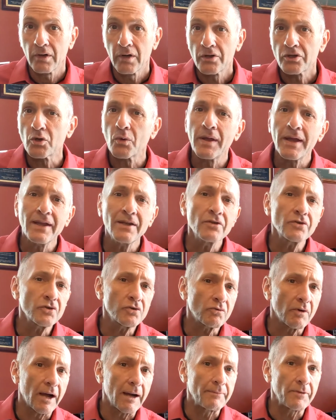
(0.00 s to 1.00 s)
so he
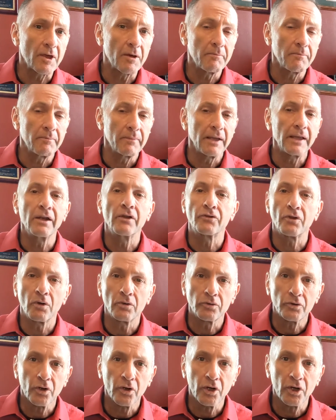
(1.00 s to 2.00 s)
described them in his
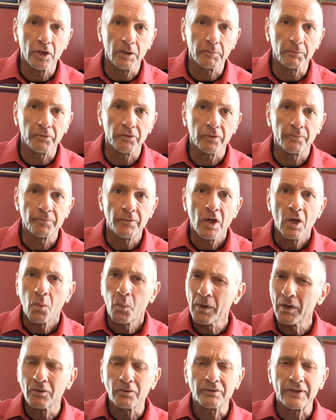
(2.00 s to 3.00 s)
own terms.
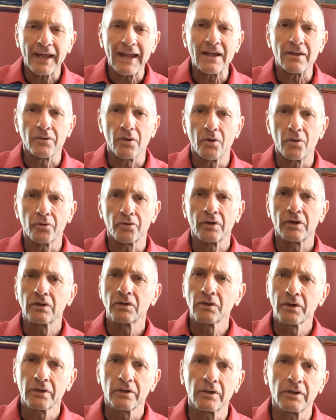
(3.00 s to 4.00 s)
We don't take those
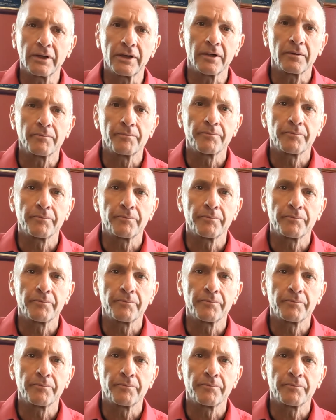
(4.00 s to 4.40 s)
literally.